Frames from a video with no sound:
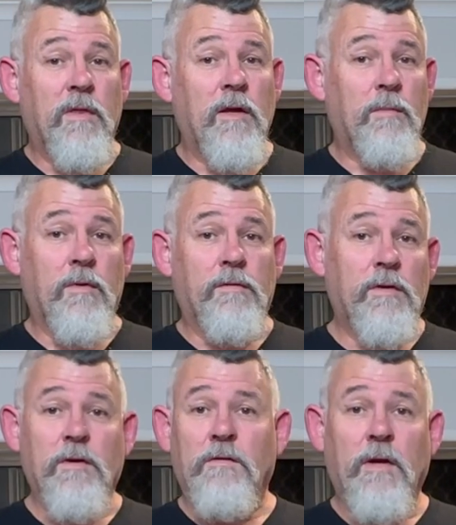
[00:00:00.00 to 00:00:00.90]
there, because
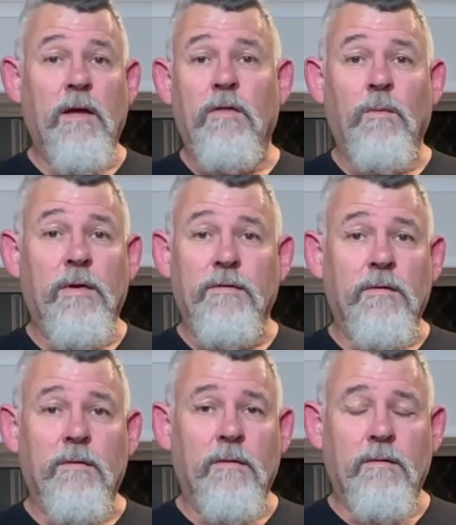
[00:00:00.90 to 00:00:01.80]
you just take the ones
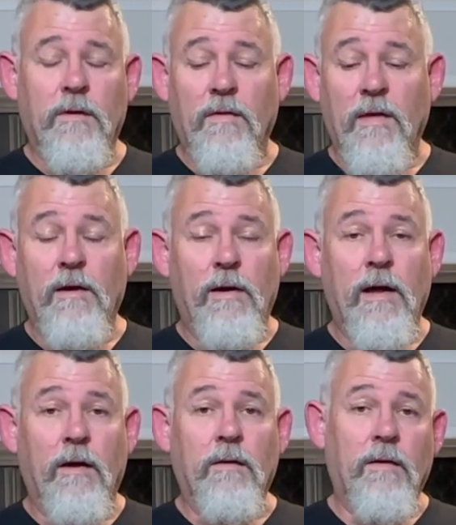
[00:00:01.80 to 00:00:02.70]
that are there
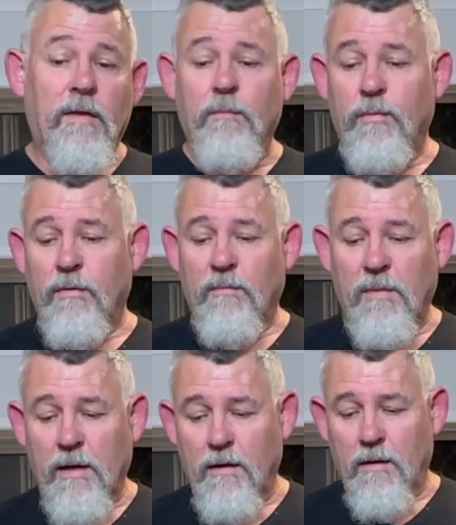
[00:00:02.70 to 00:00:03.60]
out and then put them
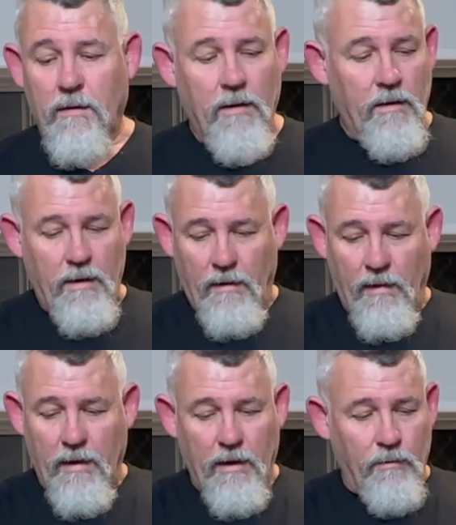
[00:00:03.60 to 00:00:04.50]
back in, and
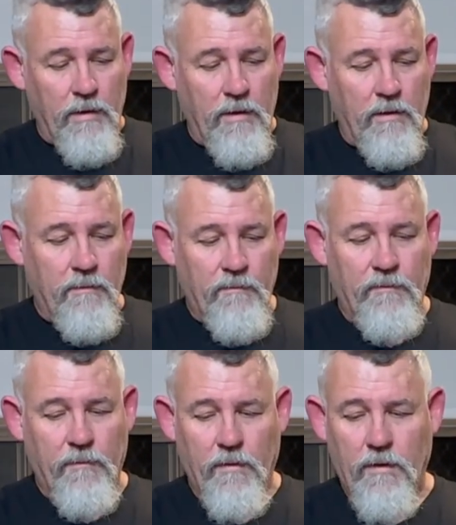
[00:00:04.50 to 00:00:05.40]
they go in
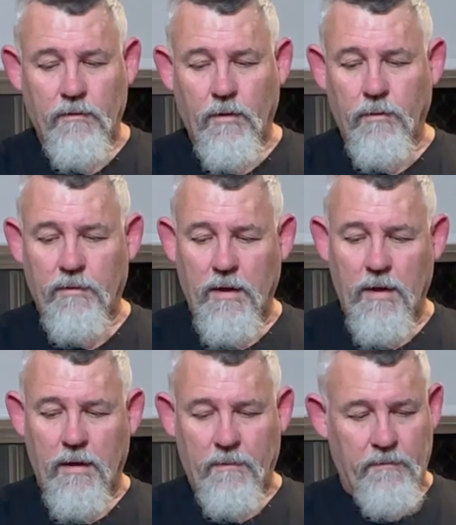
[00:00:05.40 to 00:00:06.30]
these holes
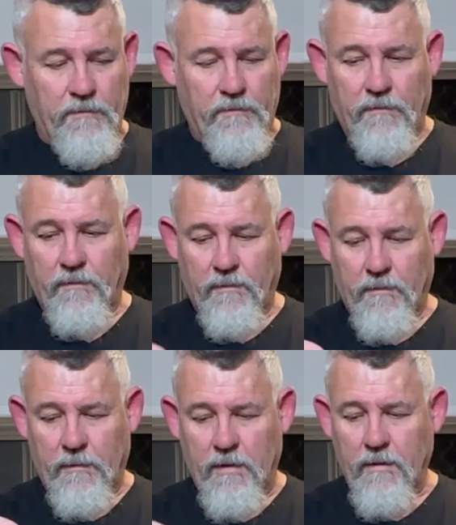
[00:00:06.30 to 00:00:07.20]
here.
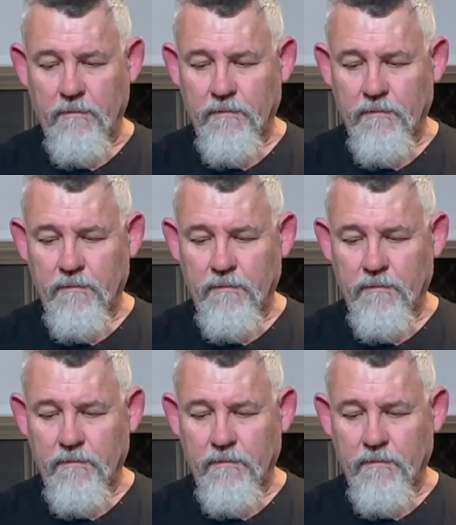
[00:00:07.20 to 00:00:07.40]
Okay,